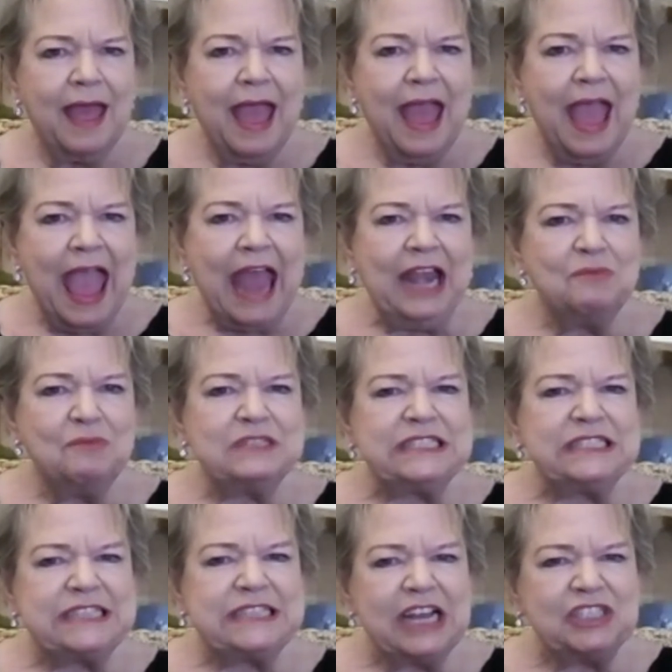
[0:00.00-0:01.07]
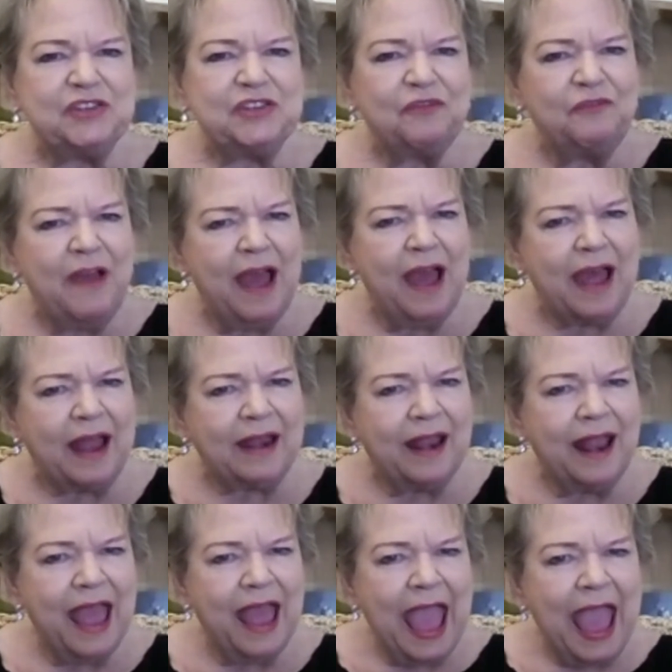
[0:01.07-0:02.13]
And it was such fun.
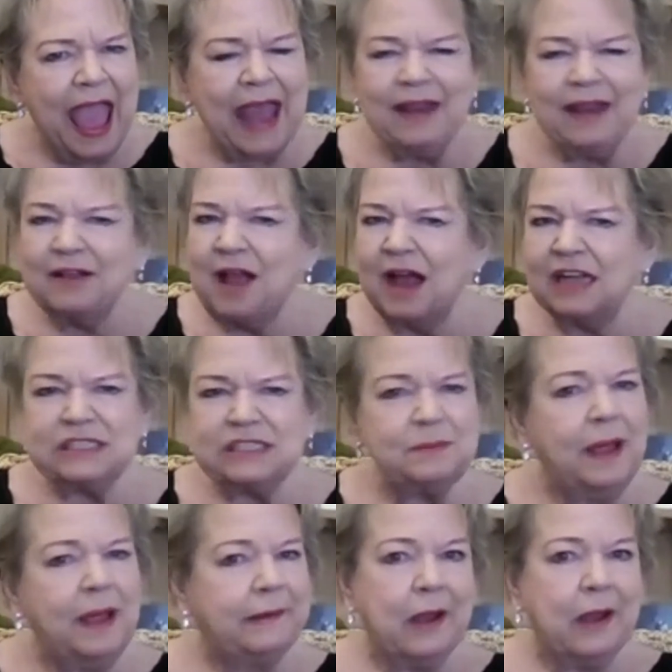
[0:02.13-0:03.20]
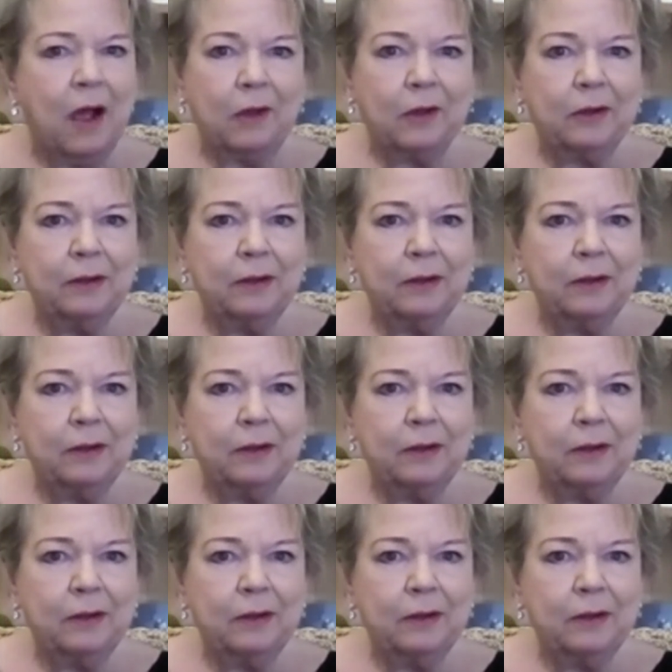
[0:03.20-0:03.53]
And it cost them $1.